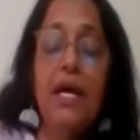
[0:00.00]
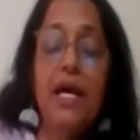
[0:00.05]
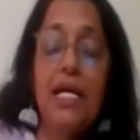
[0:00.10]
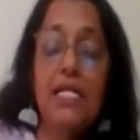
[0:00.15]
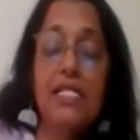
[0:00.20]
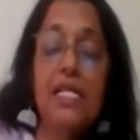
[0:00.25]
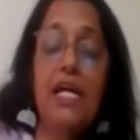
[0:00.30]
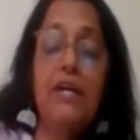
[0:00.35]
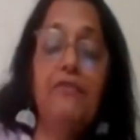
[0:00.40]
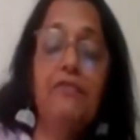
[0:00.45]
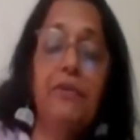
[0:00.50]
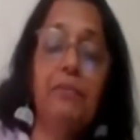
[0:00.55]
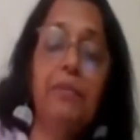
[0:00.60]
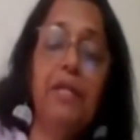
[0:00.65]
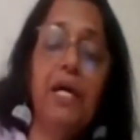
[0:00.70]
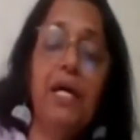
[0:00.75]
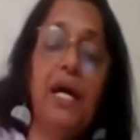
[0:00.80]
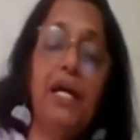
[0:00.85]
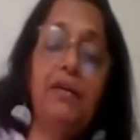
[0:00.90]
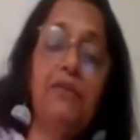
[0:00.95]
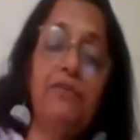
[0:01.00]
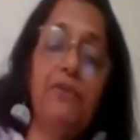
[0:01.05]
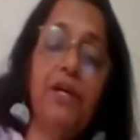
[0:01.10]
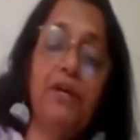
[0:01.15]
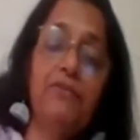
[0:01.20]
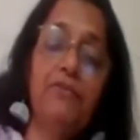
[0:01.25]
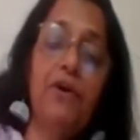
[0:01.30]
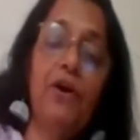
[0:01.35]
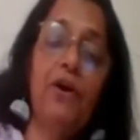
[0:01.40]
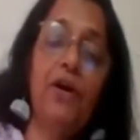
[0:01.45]
Aside from that, we
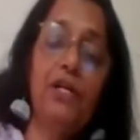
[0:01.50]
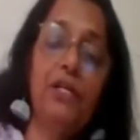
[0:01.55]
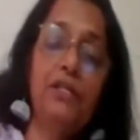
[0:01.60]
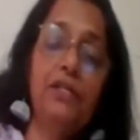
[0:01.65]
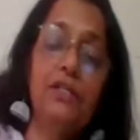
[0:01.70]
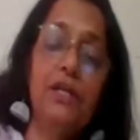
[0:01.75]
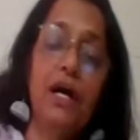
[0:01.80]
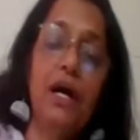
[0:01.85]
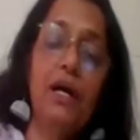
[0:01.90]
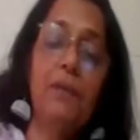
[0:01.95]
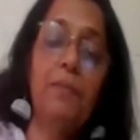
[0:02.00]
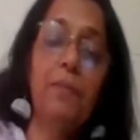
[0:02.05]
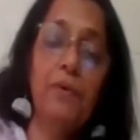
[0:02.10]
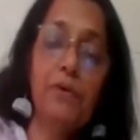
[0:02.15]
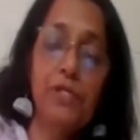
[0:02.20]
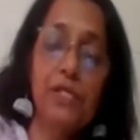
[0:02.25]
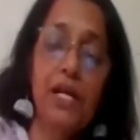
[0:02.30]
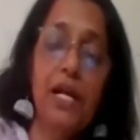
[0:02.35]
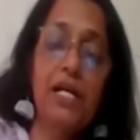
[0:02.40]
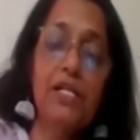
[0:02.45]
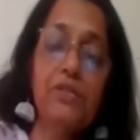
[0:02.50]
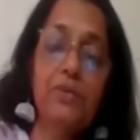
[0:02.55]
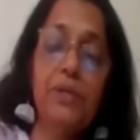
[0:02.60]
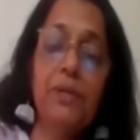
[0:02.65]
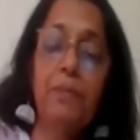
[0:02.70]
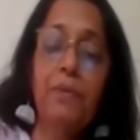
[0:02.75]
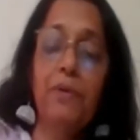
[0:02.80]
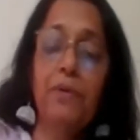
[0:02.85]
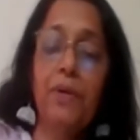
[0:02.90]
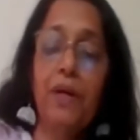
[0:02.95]
have got our
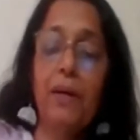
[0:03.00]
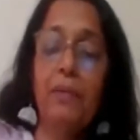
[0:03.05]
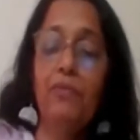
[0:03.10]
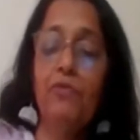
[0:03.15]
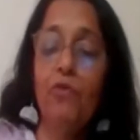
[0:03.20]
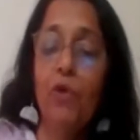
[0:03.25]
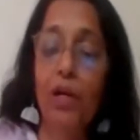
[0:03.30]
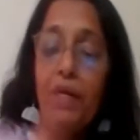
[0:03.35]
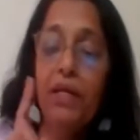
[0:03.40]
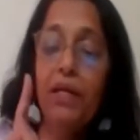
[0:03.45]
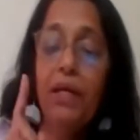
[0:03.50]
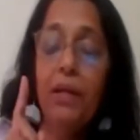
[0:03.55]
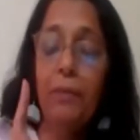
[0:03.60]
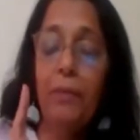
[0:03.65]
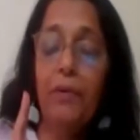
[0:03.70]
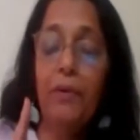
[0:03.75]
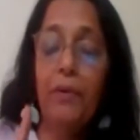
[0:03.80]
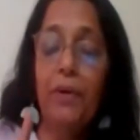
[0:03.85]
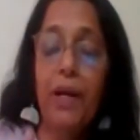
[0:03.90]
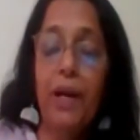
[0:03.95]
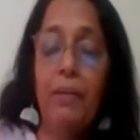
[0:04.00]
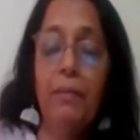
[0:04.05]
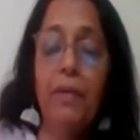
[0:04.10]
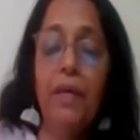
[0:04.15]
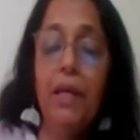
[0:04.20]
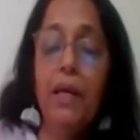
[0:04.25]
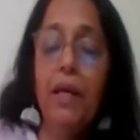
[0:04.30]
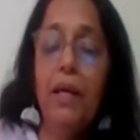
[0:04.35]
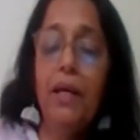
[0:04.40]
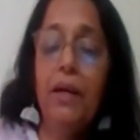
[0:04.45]
postgraduate program, one-year program,